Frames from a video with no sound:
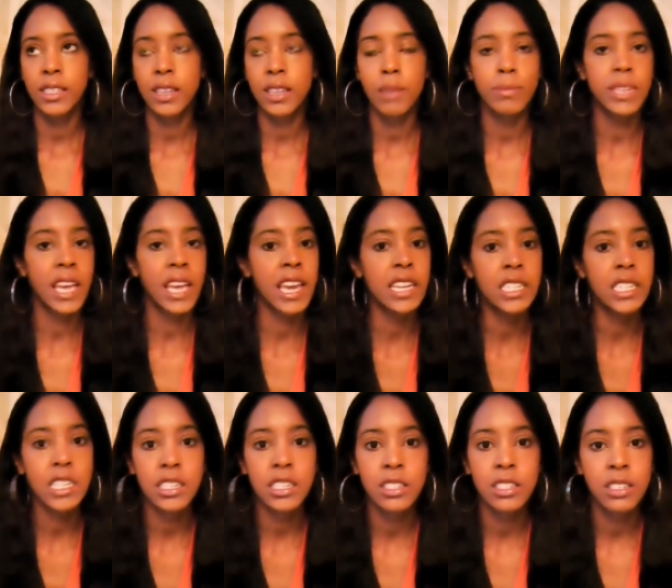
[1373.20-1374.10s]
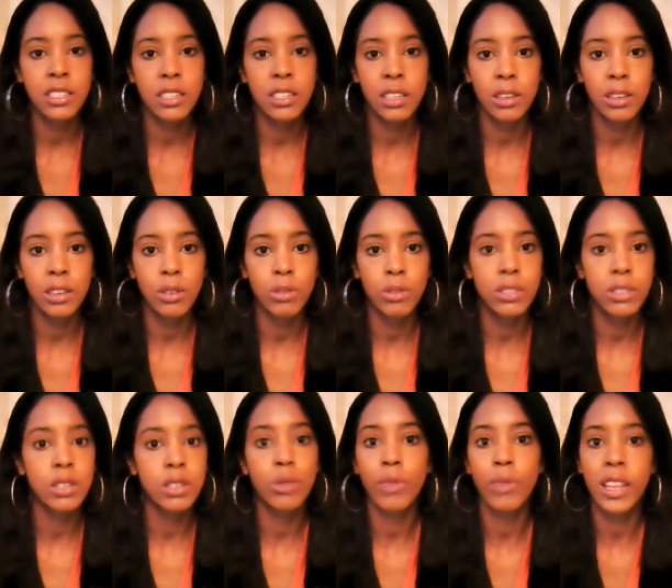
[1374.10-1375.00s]
temptations to
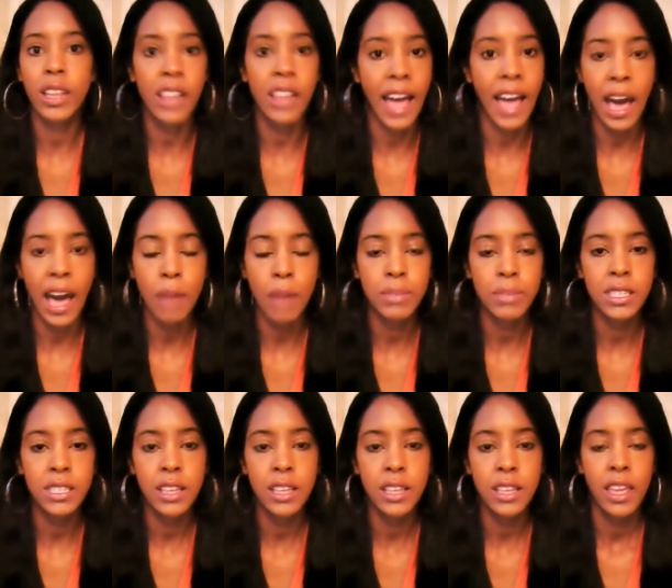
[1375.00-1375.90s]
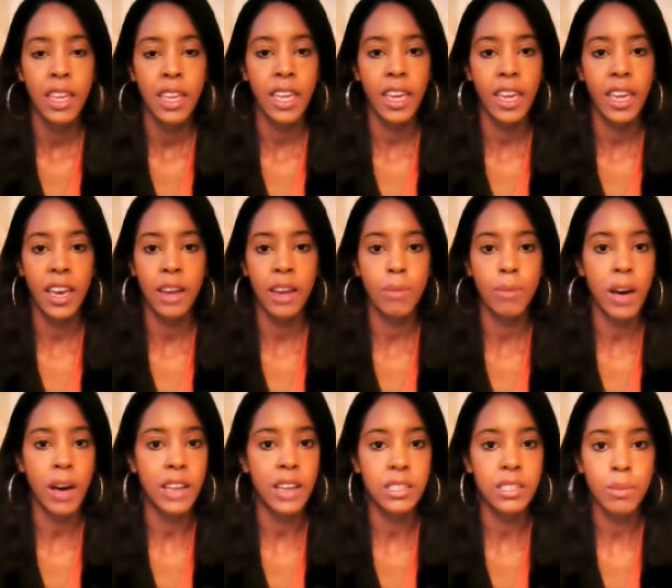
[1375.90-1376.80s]
relapse and
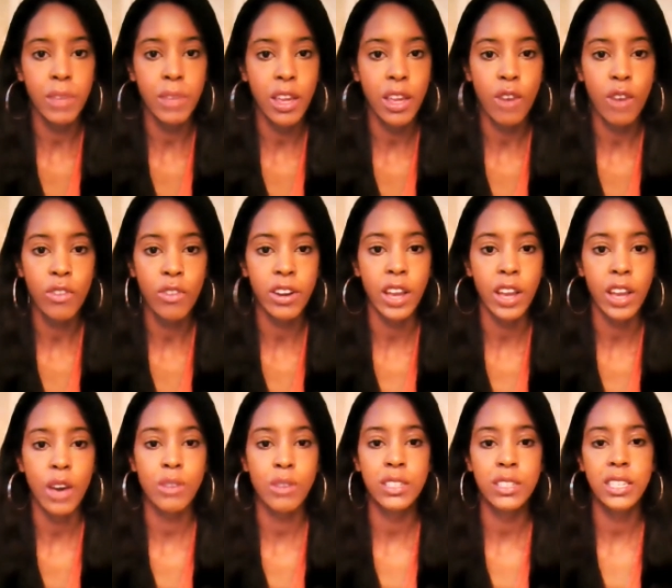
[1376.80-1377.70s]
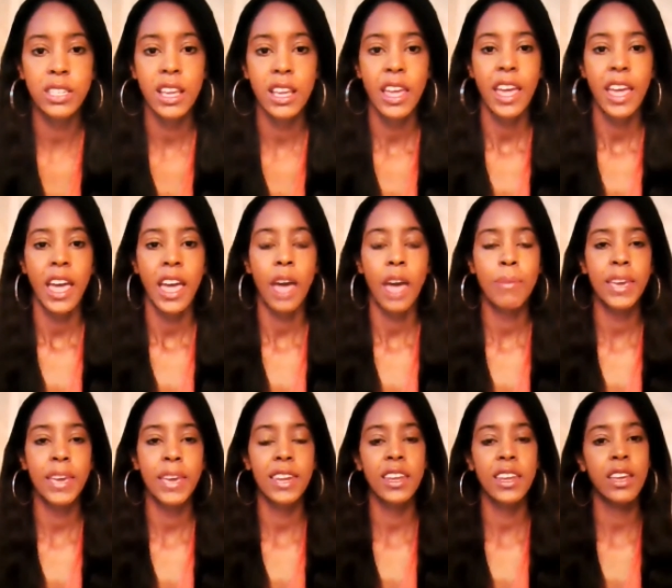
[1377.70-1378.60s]
possibly overdose. I
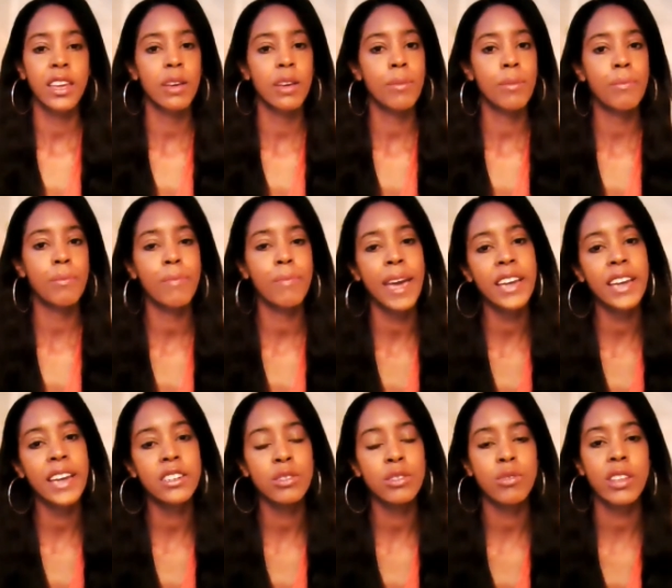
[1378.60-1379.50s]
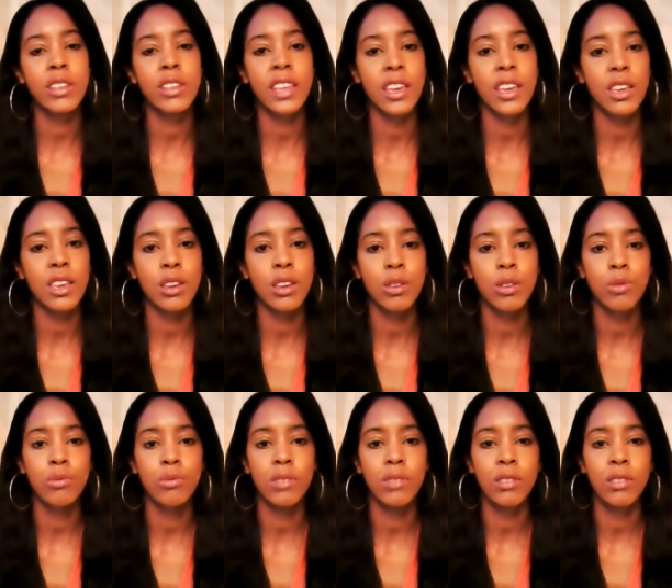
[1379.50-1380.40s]
mean, make sure that
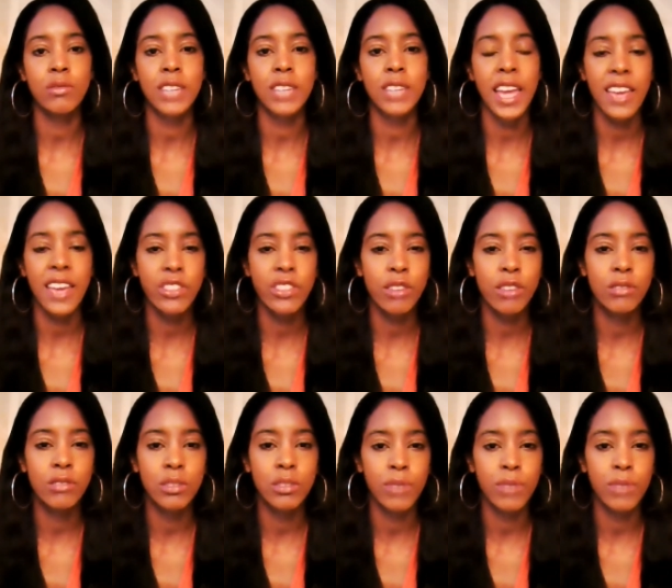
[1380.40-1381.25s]
you take those